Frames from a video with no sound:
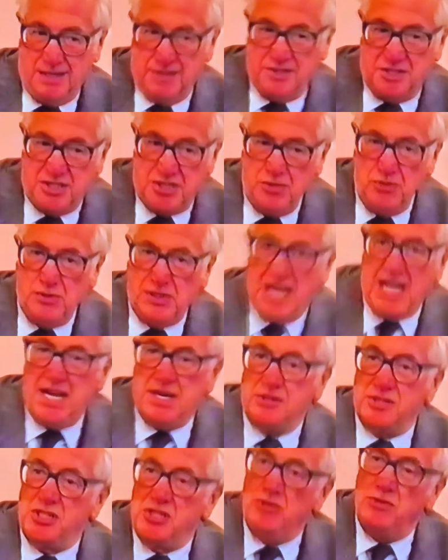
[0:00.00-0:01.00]
on two
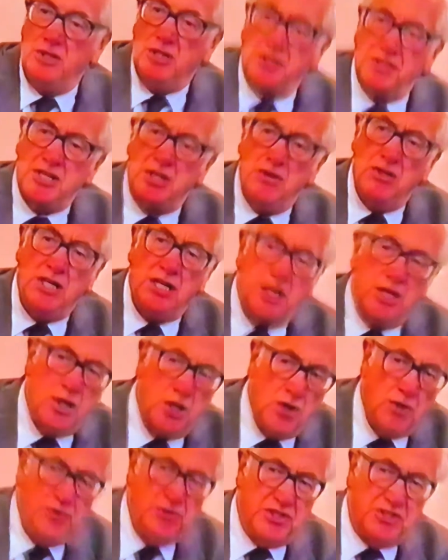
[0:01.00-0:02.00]
counts, you not only
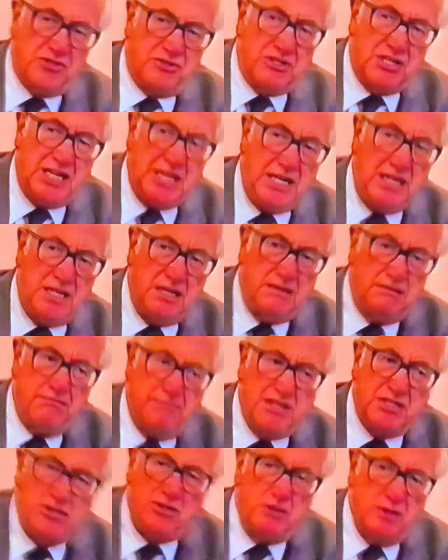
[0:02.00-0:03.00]
learn the trade,
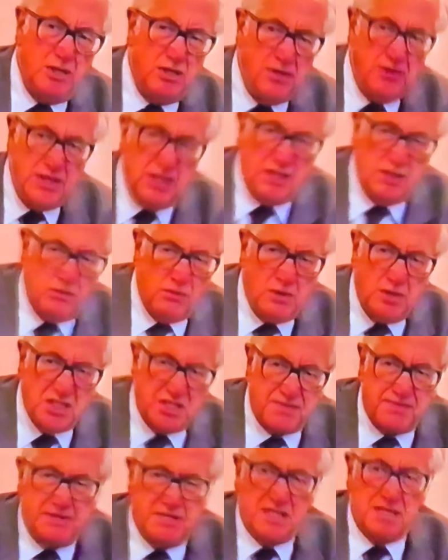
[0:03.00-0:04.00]
but you learn it the
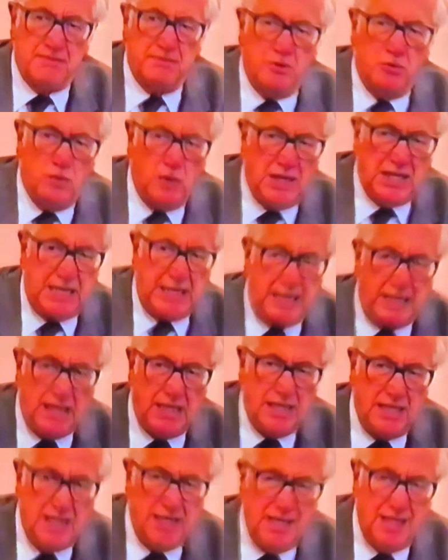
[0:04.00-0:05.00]
worst possible way.
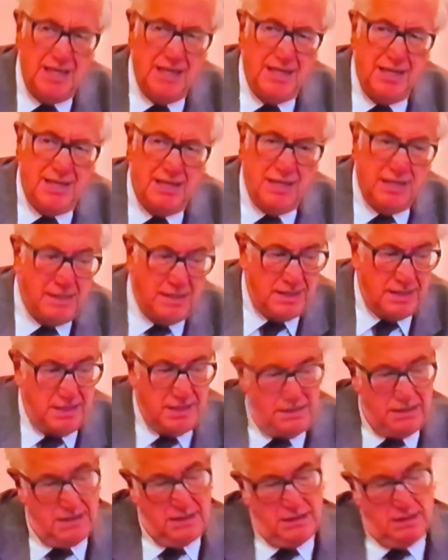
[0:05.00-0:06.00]

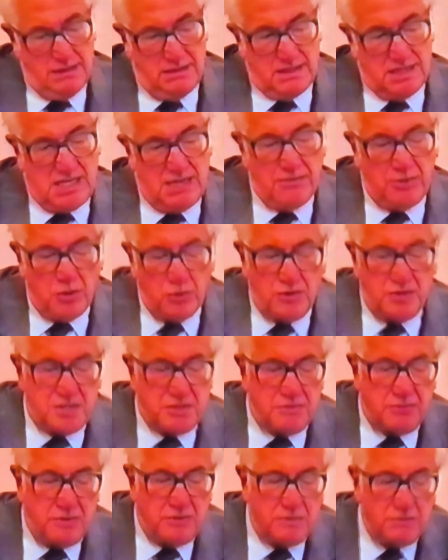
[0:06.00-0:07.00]
Some
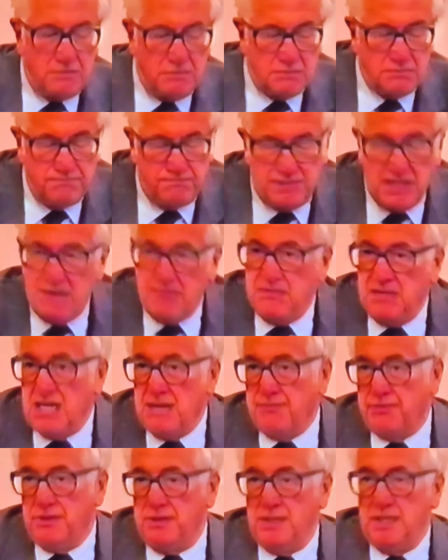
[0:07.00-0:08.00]
authors will back
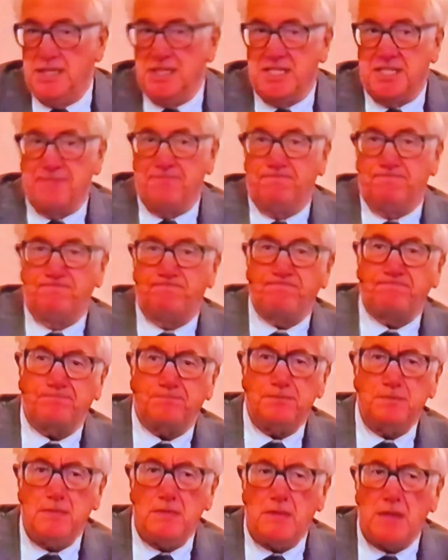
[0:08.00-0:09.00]
me up on this.
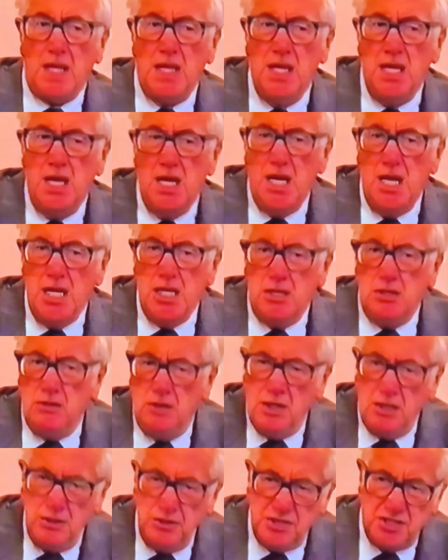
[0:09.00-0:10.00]

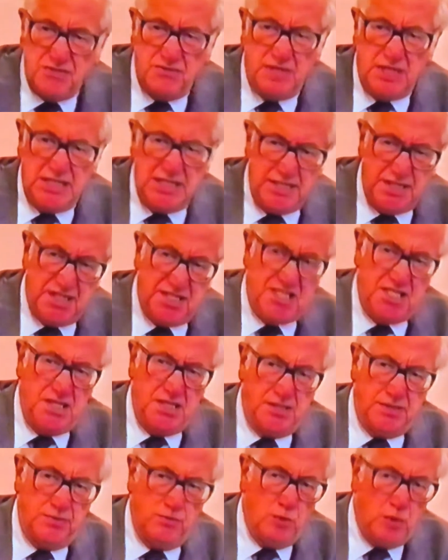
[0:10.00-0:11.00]
You learn to write in a
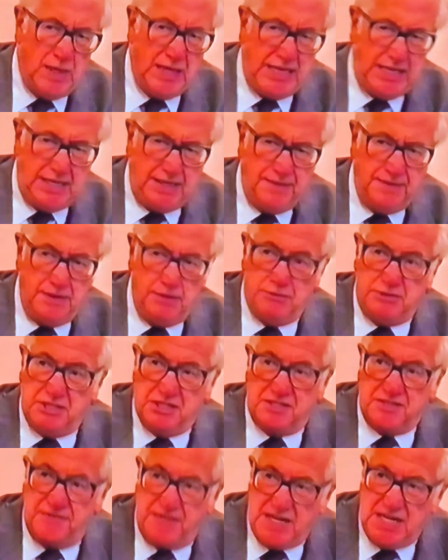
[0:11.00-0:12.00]
certain way. It
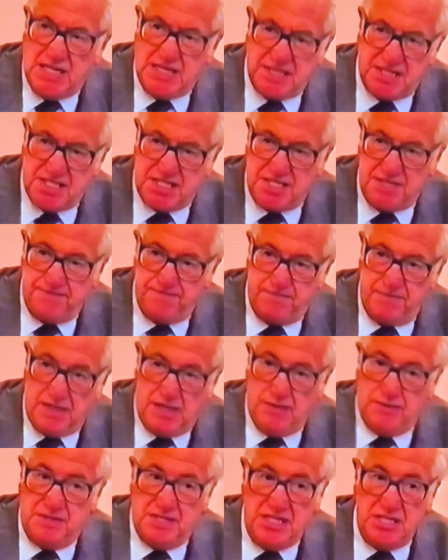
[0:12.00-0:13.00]
was just fast,
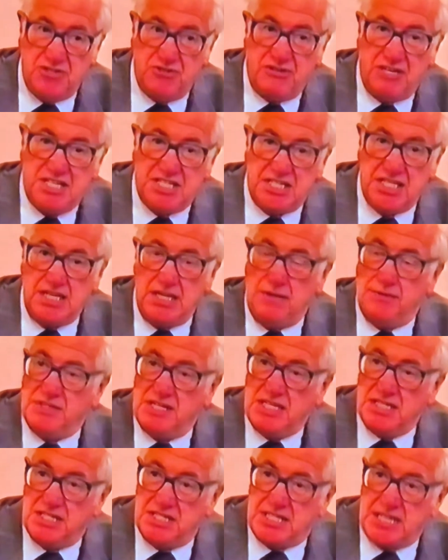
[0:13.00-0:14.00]
it was interesting, it
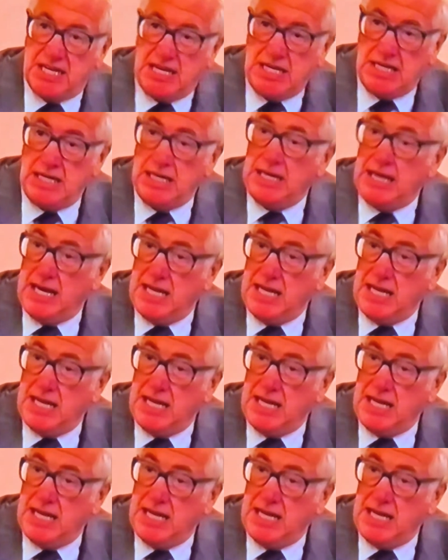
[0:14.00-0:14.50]
was entertaining,